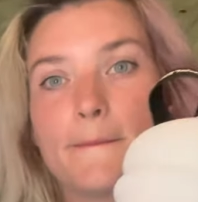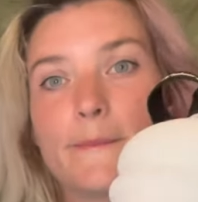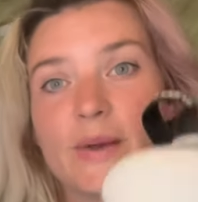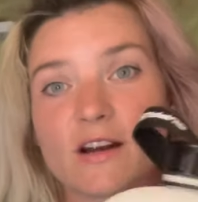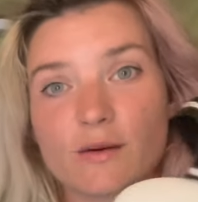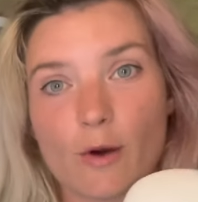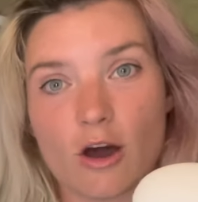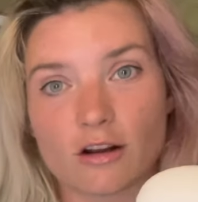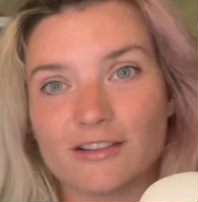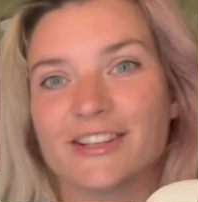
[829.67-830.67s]
bigger
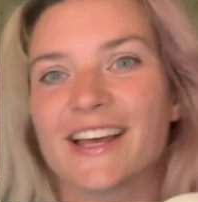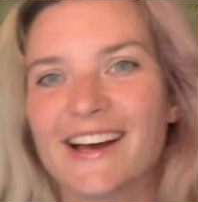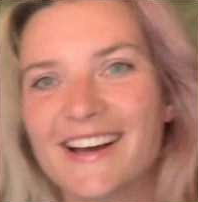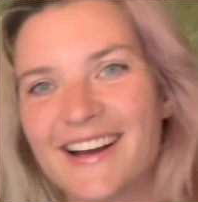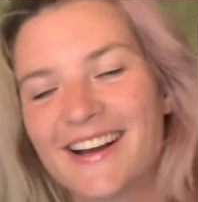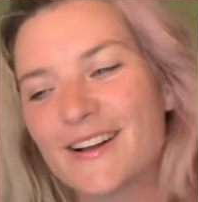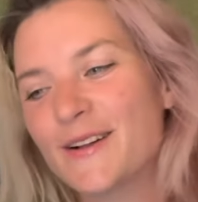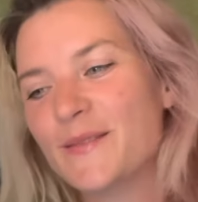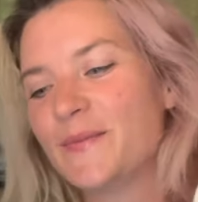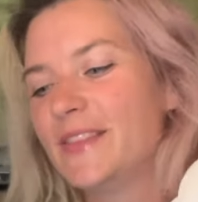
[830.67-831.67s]
bottles.
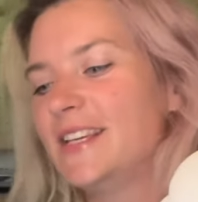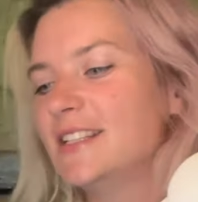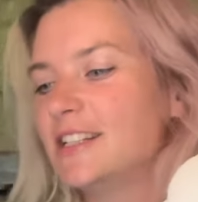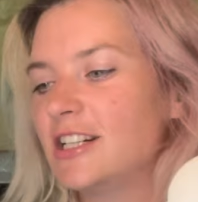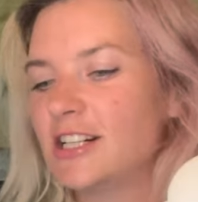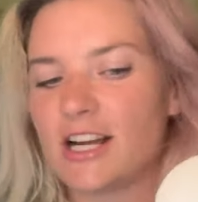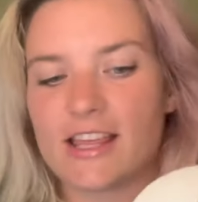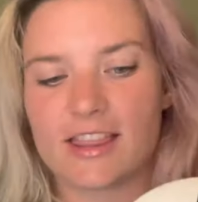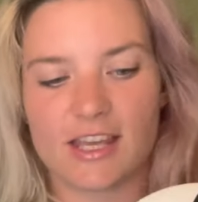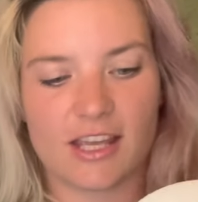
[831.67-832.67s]
These are, I
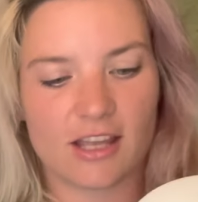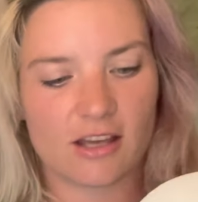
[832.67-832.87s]
think,